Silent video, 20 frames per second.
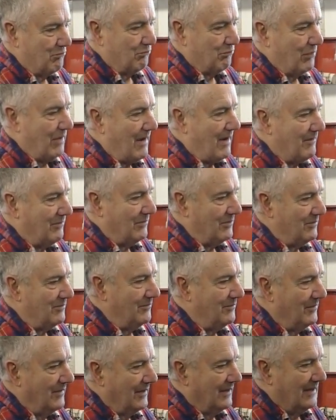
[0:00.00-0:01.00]

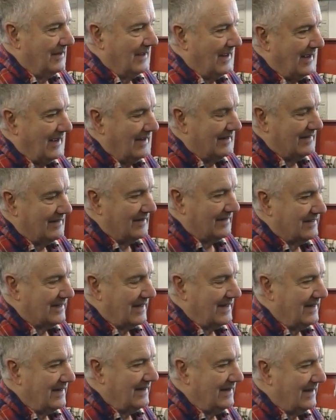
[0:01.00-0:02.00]
problem, and that
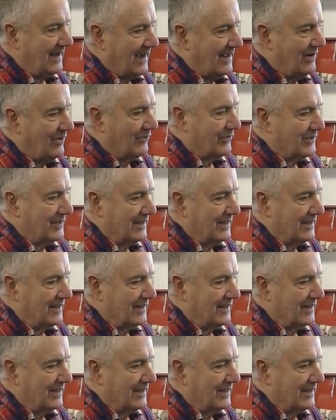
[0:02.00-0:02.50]
they didn't, I don't